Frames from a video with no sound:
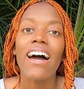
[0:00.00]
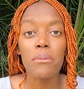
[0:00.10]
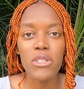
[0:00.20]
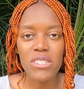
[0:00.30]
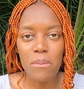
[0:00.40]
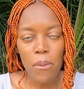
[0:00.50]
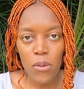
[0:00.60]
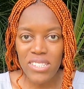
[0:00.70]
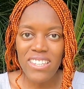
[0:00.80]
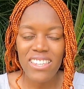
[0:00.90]
The most
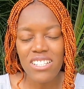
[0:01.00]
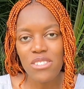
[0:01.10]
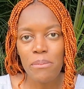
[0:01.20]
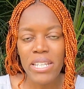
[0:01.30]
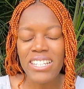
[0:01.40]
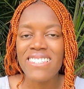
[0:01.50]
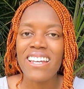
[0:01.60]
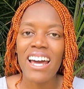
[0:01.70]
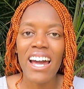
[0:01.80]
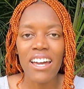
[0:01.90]
important thing to me is
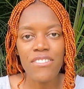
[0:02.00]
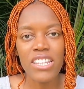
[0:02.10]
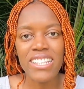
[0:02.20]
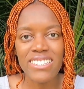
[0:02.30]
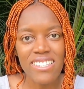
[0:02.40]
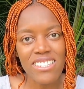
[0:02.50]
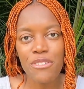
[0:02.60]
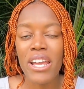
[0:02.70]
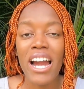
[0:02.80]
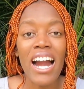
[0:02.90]
that I have the
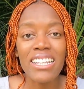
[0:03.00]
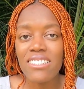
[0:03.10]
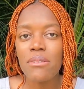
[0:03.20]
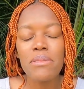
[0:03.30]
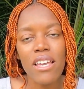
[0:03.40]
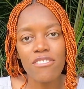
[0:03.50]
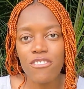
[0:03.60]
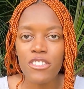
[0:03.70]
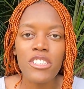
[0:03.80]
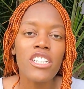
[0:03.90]
necessary items and
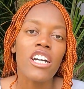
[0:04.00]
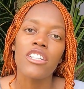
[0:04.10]
food